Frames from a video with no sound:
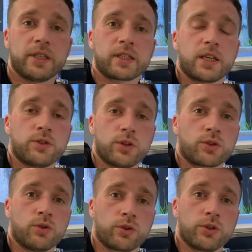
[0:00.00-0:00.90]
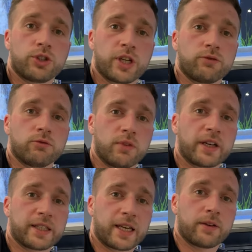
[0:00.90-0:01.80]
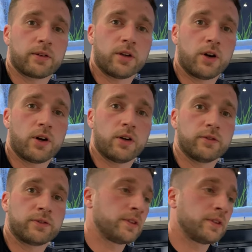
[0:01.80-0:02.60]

this gives you a sort of good general rundown of